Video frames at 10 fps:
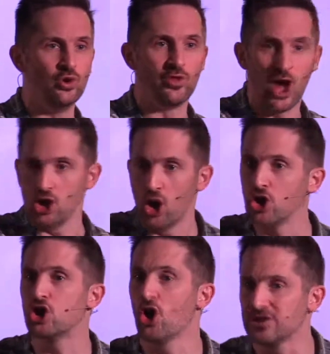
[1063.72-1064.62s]
you that are
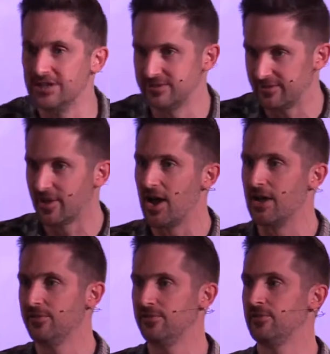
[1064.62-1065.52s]
not godly
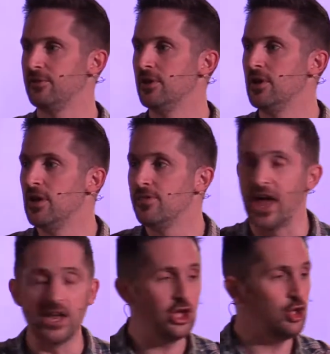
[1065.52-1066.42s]
desires,
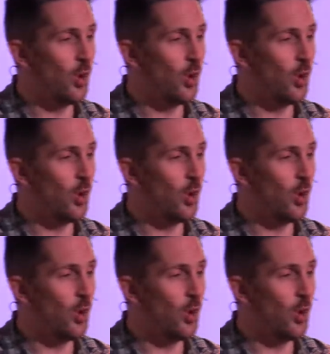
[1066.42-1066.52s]
then